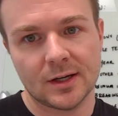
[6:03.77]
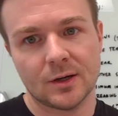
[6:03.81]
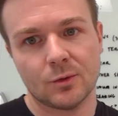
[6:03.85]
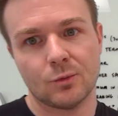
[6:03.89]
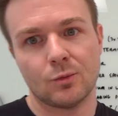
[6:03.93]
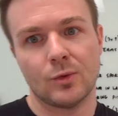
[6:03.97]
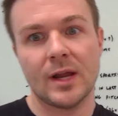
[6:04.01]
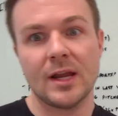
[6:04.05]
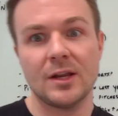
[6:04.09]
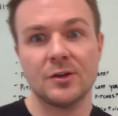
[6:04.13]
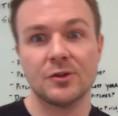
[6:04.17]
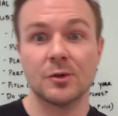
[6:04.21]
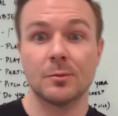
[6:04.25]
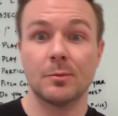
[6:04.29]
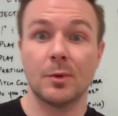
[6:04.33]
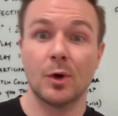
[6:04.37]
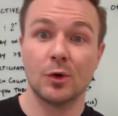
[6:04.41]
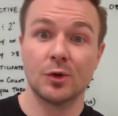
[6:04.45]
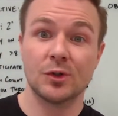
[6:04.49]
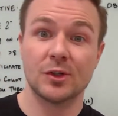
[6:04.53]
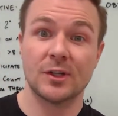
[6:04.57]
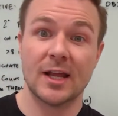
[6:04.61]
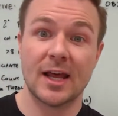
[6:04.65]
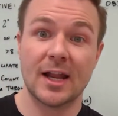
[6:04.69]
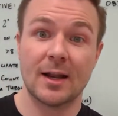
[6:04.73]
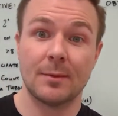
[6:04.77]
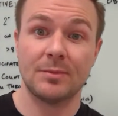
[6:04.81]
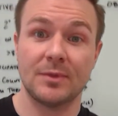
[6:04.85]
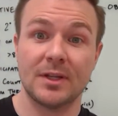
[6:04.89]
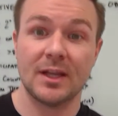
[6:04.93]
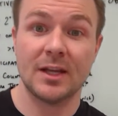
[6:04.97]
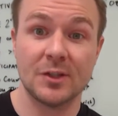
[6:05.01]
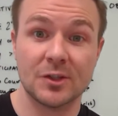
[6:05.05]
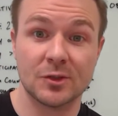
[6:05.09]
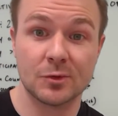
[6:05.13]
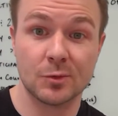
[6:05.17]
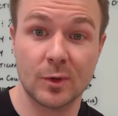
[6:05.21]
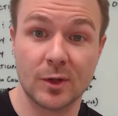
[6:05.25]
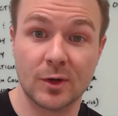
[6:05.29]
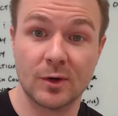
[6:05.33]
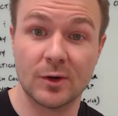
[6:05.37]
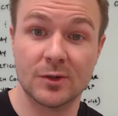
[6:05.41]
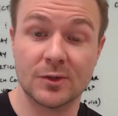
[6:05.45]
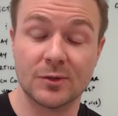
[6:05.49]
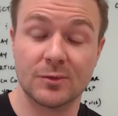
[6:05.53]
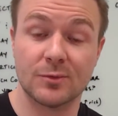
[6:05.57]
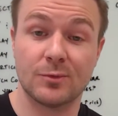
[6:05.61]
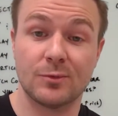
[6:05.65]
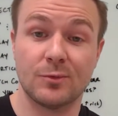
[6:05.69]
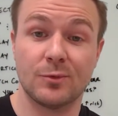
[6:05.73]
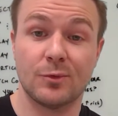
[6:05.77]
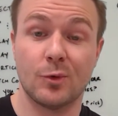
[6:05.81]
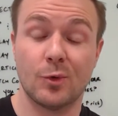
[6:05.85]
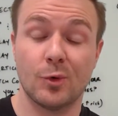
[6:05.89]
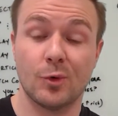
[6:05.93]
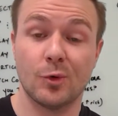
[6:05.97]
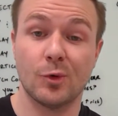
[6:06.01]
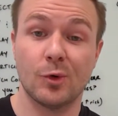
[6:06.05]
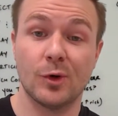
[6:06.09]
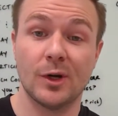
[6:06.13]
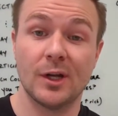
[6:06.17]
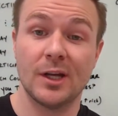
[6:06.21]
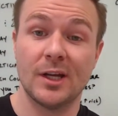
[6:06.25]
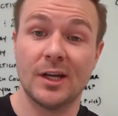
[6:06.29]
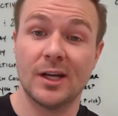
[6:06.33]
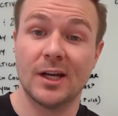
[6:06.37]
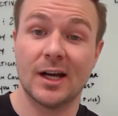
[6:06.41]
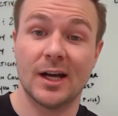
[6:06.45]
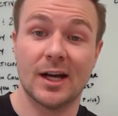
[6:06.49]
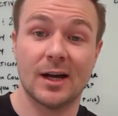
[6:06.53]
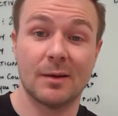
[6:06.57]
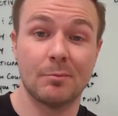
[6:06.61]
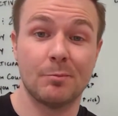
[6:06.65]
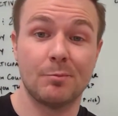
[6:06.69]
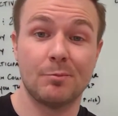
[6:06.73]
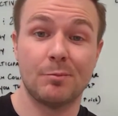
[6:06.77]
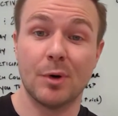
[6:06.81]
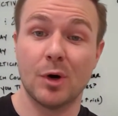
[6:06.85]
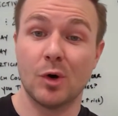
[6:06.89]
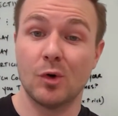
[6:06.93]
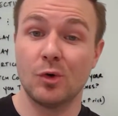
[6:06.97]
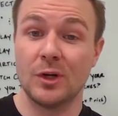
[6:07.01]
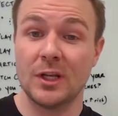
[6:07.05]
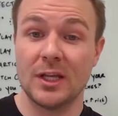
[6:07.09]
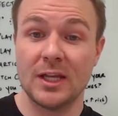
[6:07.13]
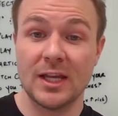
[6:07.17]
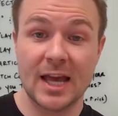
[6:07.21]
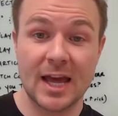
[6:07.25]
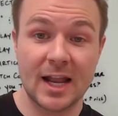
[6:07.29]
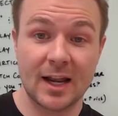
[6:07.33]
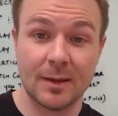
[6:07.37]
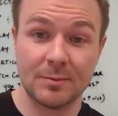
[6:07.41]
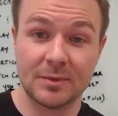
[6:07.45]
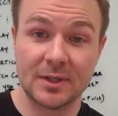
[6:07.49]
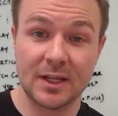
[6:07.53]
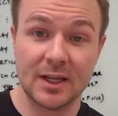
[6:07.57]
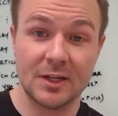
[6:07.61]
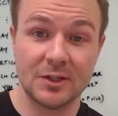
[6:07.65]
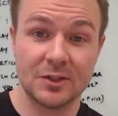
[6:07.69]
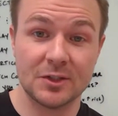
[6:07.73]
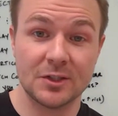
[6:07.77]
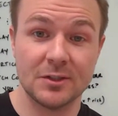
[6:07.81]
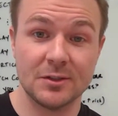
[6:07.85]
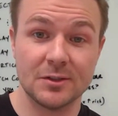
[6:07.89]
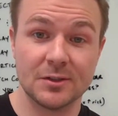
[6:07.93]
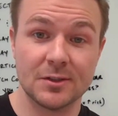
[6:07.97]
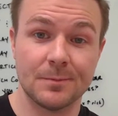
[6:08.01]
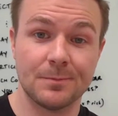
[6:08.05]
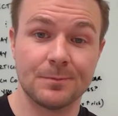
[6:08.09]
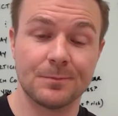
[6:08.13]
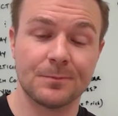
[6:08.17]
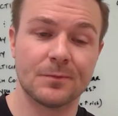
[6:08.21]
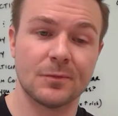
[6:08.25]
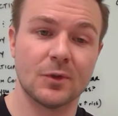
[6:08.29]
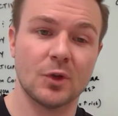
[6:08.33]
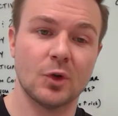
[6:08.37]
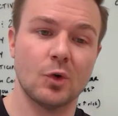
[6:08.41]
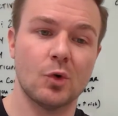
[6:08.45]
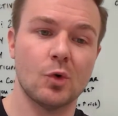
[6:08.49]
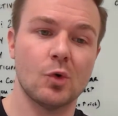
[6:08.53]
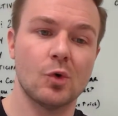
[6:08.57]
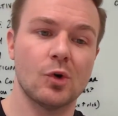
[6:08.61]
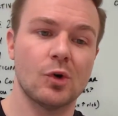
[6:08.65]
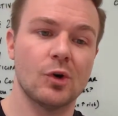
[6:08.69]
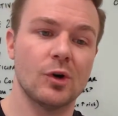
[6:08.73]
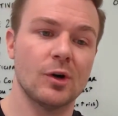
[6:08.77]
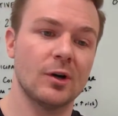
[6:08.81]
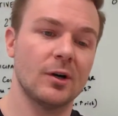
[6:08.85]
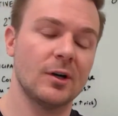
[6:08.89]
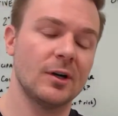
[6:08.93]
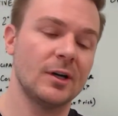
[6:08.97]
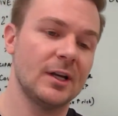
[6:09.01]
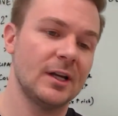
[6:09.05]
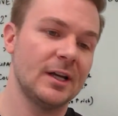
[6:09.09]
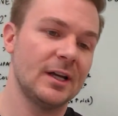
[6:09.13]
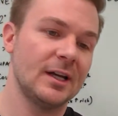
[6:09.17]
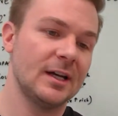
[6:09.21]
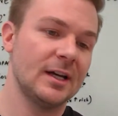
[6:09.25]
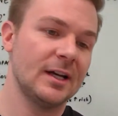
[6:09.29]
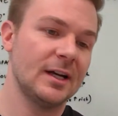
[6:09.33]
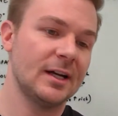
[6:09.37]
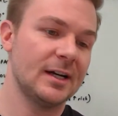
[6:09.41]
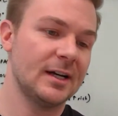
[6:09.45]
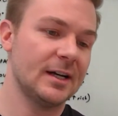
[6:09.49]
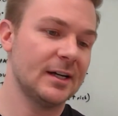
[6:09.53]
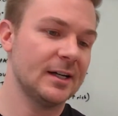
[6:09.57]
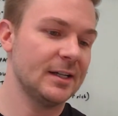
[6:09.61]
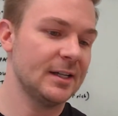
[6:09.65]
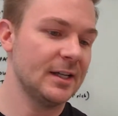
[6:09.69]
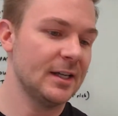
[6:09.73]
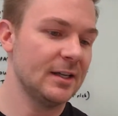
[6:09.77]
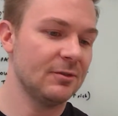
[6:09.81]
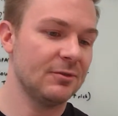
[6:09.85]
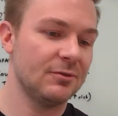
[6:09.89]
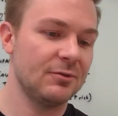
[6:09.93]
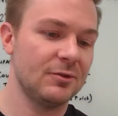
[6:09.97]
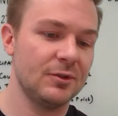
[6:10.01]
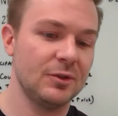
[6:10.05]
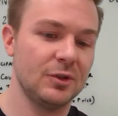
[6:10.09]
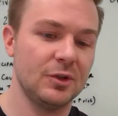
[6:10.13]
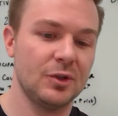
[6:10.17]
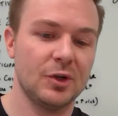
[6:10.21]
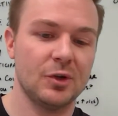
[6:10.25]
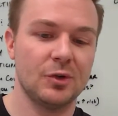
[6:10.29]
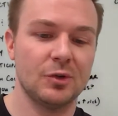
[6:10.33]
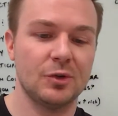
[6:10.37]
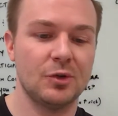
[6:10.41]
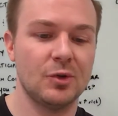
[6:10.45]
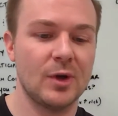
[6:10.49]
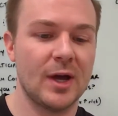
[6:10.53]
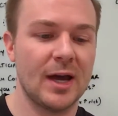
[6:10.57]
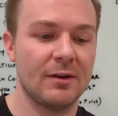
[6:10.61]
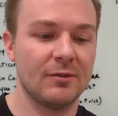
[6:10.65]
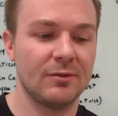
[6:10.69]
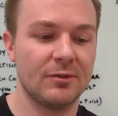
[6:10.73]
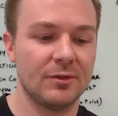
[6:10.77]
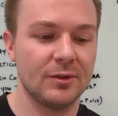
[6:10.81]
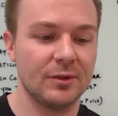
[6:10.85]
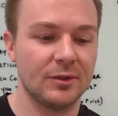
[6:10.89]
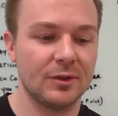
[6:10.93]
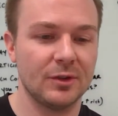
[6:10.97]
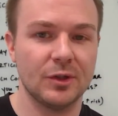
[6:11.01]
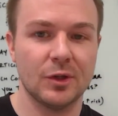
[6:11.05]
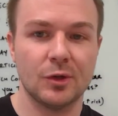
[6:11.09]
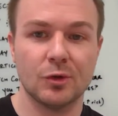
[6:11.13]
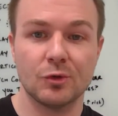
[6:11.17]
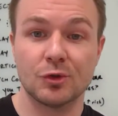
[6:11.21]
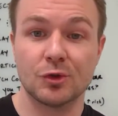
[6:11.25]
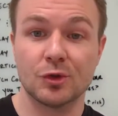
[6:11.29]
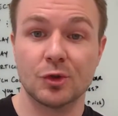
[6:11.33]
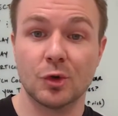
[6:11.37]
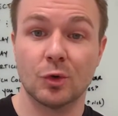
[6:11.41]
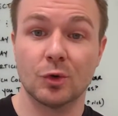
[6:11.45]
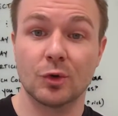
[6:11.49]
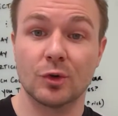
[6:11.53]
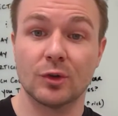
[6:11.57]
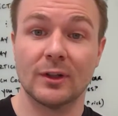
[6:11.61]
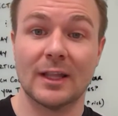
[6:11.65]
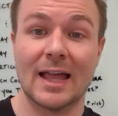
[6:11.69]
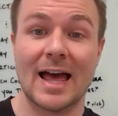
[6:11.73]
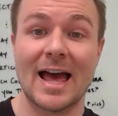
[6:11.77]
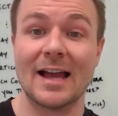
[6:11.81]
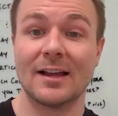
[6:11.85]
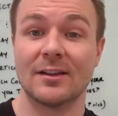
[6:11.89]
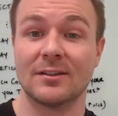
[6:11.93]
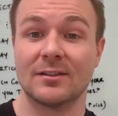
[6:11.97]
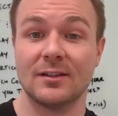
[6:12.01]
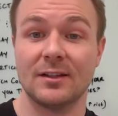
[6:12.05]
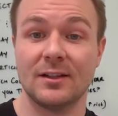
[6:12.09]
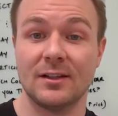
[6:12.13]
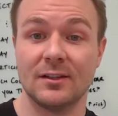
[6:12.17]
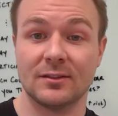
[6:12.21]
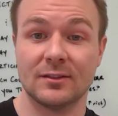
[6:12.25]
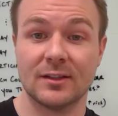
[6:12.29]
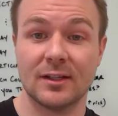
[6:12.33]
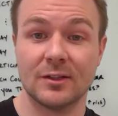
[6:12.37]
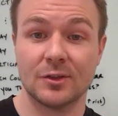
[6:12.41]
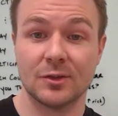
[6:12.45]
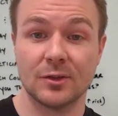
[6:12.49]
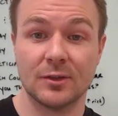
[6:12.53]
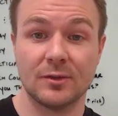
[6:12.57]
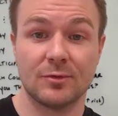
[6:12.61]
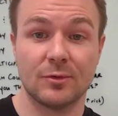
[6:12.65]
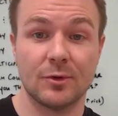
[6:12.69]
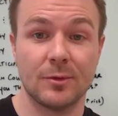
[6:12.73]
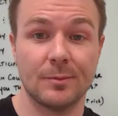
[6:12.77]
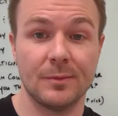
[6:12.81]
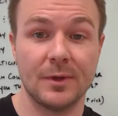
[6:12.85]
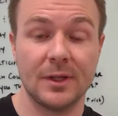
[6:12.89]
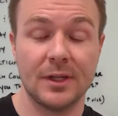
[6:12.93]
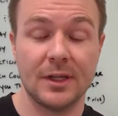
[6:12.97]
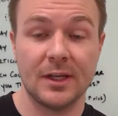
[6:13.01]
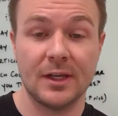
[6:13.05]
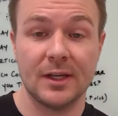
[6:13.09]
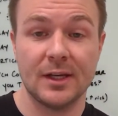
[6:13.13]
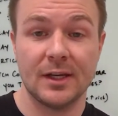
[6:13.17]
range of motion adaptations, whether it's through bony adaptations or if you have shoulder laxity essentially from